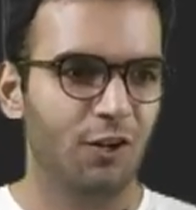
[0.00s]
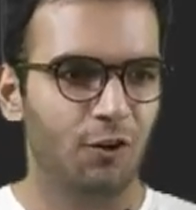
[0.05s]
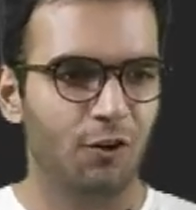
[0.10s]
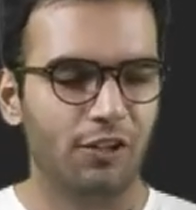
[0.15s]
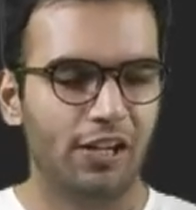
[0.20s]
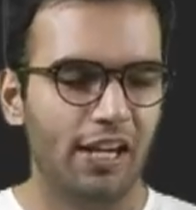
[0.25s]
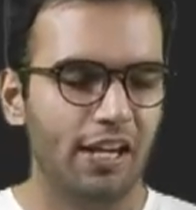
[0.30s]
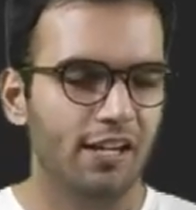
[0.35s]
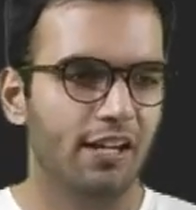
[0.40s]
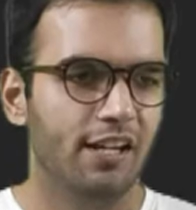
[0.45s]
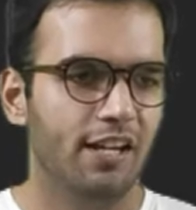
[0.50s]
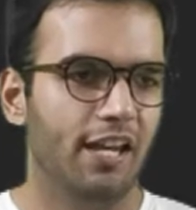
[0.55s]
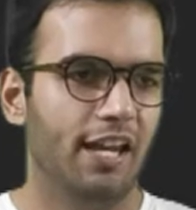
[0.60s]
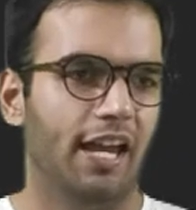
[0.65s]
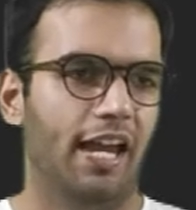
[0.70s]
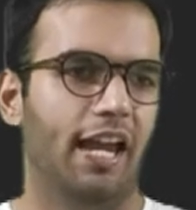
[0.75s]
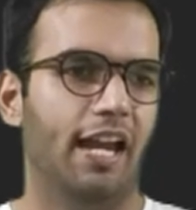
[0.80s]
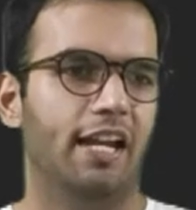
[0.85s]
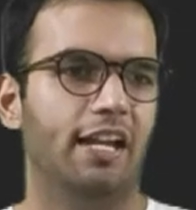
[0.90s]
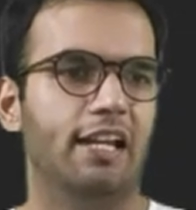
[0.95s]
Okay,
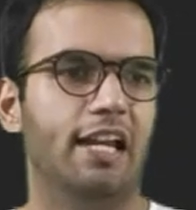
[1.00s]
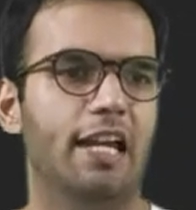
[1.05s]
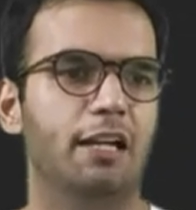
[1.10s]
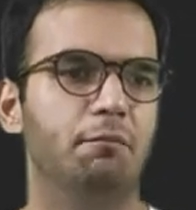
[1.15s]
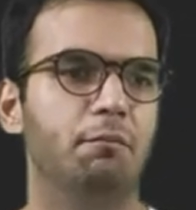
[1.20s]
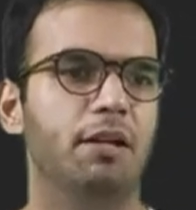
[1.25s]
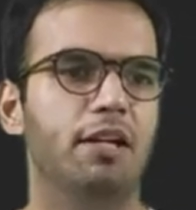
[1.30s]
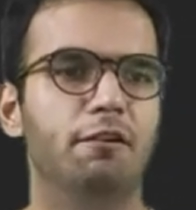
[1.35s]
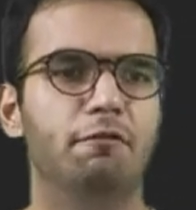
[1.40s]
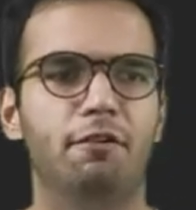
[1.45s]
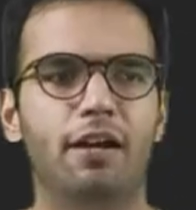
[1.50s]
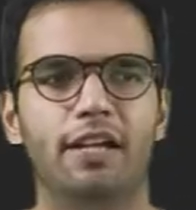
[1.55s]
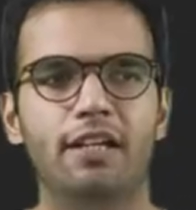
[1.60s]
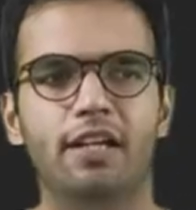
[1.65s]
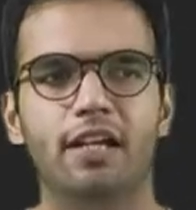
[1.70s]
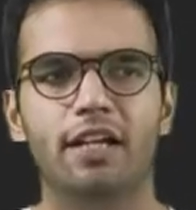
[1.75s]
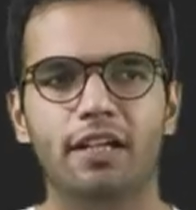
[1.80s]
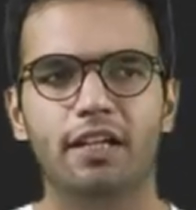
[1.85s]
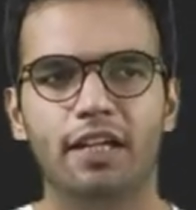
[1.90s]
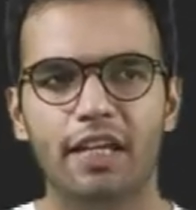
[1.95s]
and let me
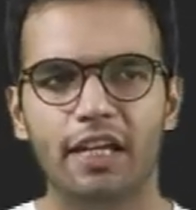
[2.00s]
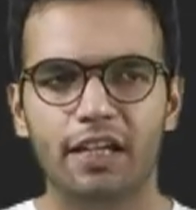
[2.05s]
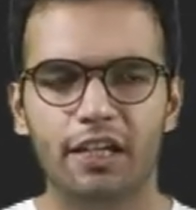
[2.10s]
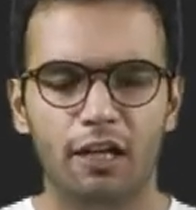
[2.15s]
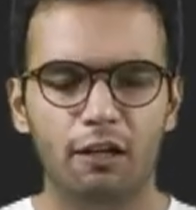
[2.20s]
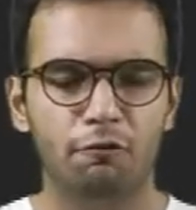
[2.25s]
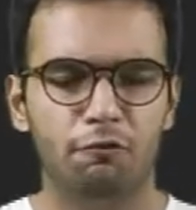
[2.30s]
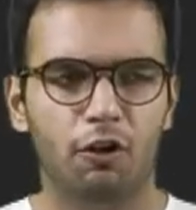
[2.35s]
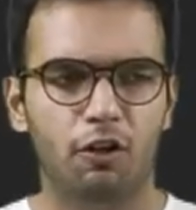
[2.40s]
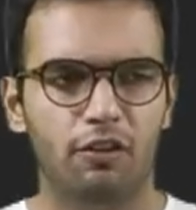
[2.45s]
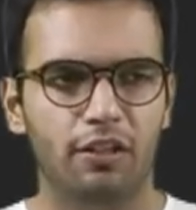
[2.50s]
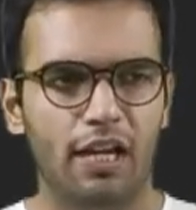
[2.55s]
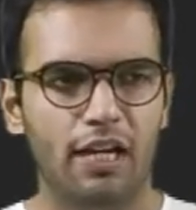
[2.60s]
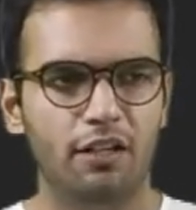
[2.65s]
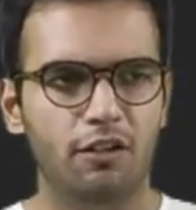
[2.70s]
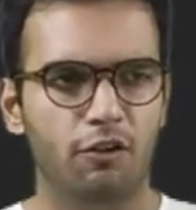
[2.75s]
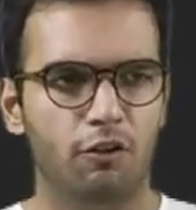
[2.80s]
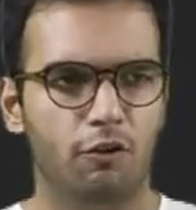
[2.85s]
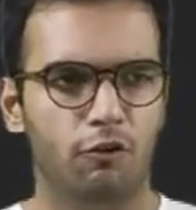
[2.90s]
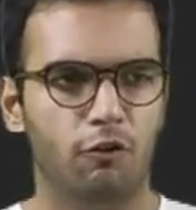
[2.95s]
define an integral for
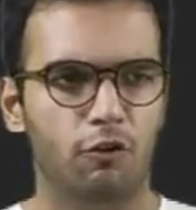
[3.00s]
that.